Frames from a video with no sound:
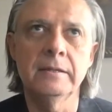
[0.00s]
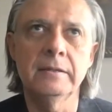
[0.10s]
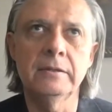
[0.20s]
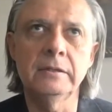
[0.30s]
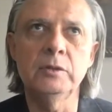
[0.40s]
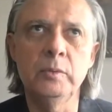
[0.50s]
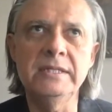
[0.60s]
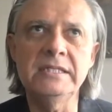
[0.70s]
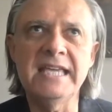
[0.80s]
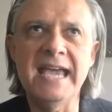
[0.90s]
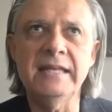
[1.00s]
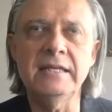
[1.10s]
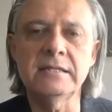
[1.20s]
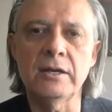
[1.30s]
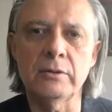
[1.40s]
The Louisiana
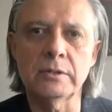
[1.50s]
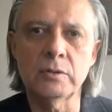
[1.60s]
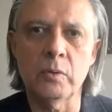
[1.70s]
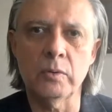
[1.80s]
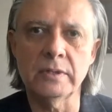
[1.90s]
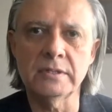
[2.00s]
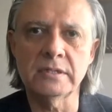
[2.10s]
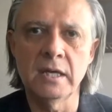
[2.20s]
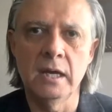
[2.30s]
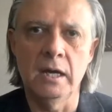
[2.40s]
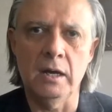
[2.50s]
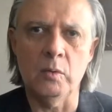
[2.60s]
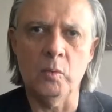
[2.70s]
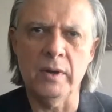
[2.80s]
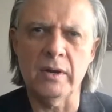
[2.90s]
Territories,
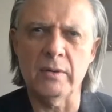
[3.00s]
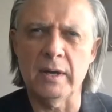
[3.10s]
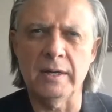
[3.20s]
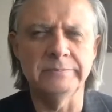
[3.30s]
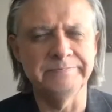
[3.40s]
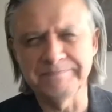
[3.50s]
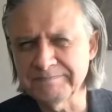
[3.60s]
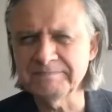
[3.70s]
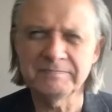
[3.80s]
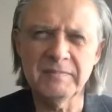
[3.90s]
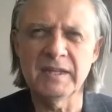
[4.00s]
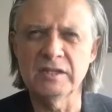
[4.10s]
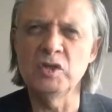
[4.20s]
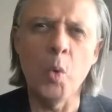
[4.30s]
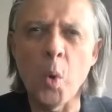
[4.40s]
where
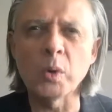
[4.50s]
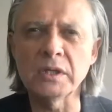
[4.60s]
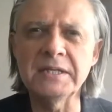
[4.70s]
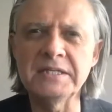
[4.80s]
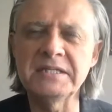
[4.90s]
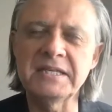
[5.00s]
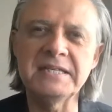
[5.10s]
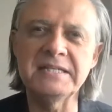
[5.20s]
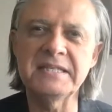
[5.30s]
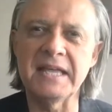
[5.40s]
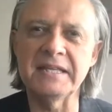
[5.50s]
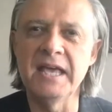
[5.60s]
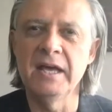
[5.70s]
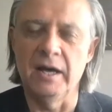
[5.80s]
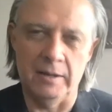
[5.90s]
New Orleans is and
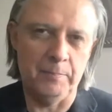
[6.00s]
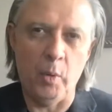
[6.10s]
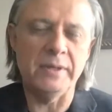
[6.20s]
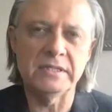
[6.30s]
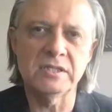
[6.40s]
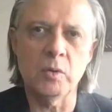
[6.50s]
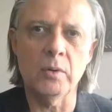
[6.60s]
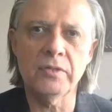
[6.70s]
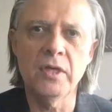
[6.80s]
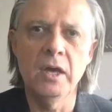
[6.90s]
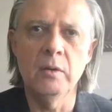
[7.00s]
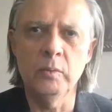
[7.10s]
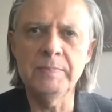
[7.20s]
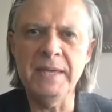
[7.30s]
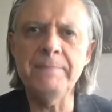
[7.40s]
points north,
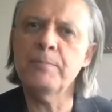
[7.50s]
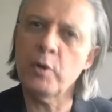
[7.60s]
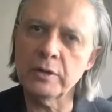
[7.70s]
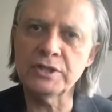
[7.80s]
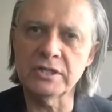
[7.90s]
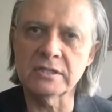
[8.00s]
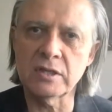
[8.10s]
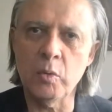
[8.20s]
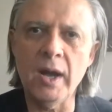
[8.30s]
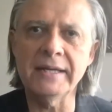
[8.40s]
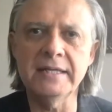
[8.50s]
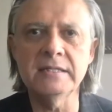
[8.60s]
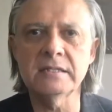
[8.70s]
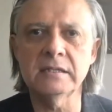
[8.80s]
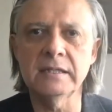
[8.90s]
would be purchased quite
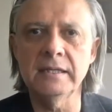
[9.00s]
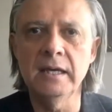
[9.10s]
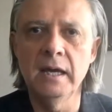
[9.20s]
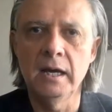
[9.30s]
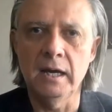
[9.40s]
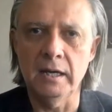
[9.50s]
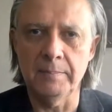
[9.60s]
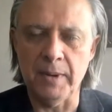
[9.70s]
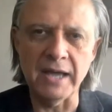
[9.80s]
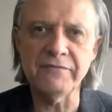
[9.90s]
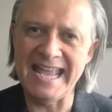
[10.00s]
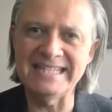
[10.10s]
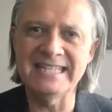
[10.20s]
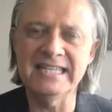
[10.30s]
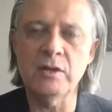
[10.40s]
easily by
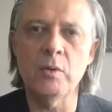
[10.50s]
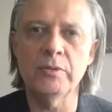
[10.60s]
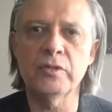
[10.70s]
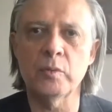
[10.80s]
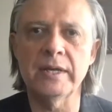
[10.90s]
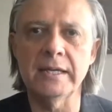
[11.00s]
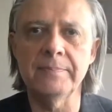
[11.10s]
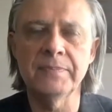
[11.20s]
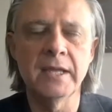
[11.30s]
1803.